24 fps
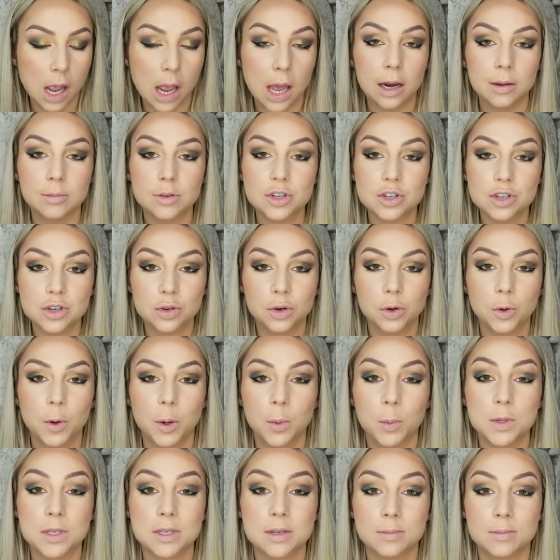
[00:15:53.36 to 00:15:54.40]
And I'm just going to go
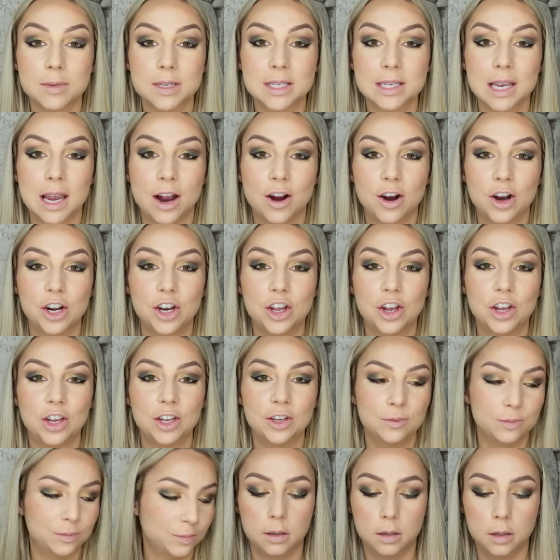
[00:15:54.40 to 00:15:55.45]
in with some mascara
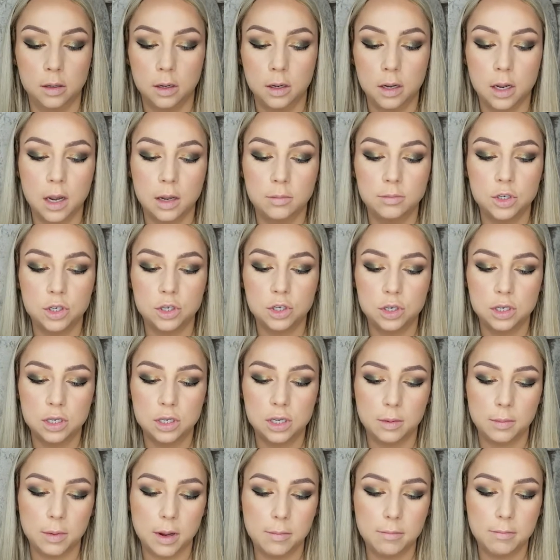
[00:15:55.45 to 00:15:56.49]
now. I'm just
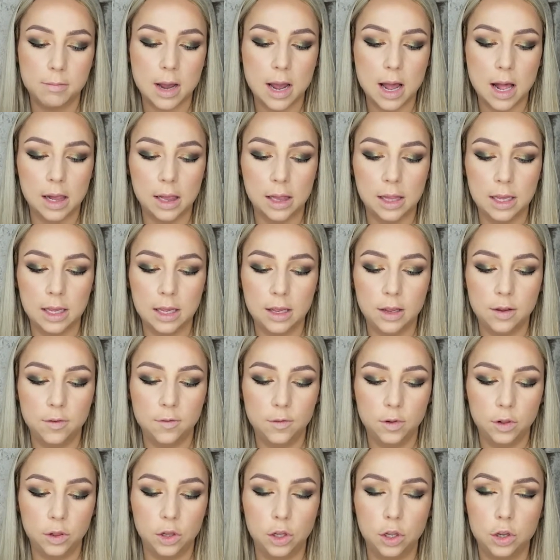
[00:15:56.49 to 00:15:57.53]
using my Mally
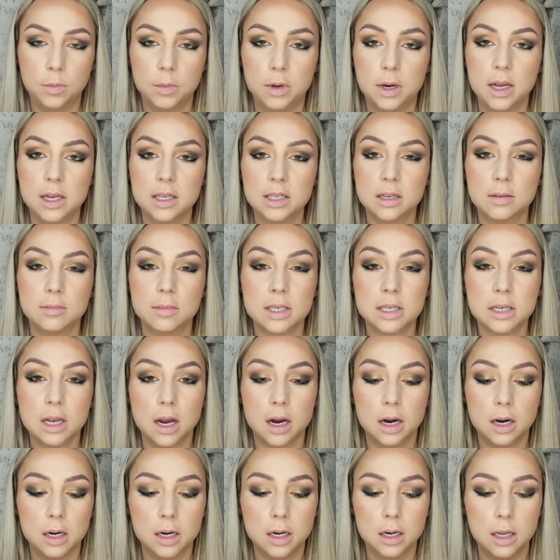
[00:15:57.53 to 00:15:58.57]
Voluminizing
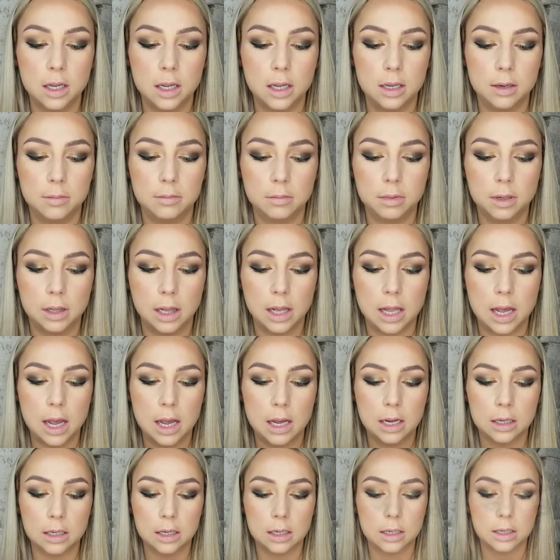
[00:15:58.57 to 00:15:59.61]
Mascara in
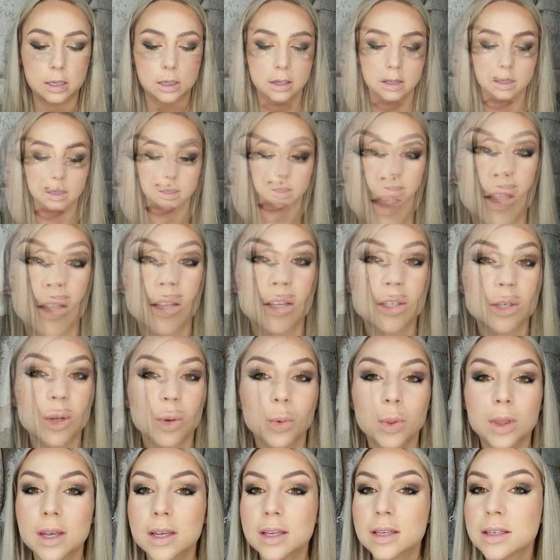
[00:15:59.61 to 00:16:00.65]
black. So
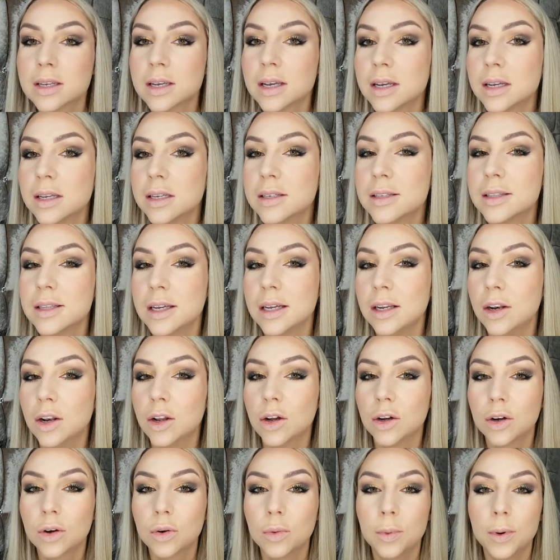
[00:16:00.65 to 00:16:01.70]
this is the
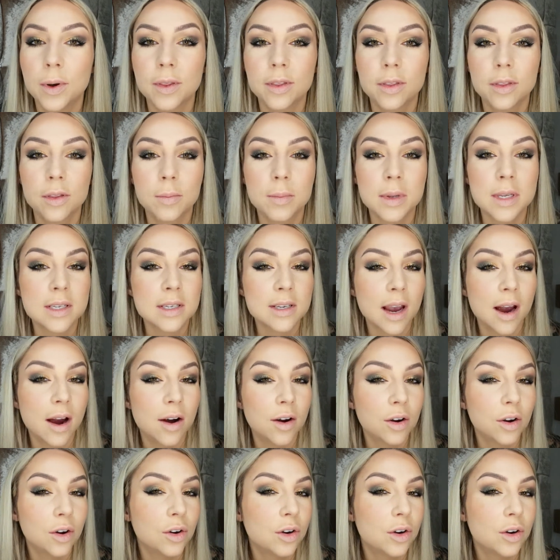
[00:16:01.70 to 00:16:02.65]
look with the mascara